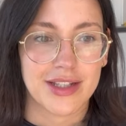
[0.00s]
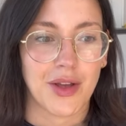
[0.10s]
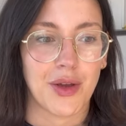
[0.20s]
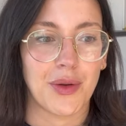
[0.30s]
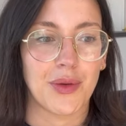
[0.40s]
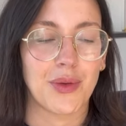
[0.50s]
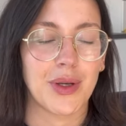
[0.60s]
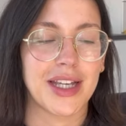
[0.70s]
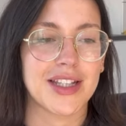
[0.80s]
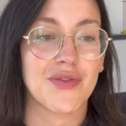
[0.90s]
So
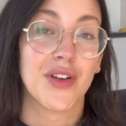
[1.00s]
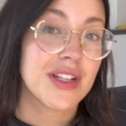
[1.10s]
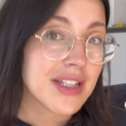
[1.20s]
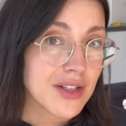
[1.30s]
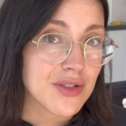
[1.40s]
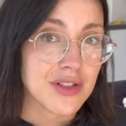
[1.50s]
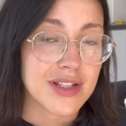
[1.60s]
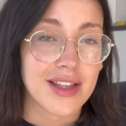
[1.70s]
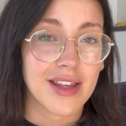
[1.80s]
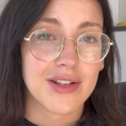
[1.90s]
it's very dangerous
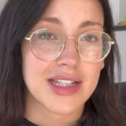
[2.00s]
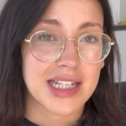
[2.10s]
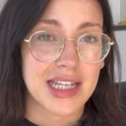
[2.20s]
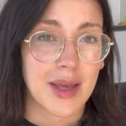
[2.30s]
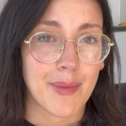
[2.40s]
that there is a TK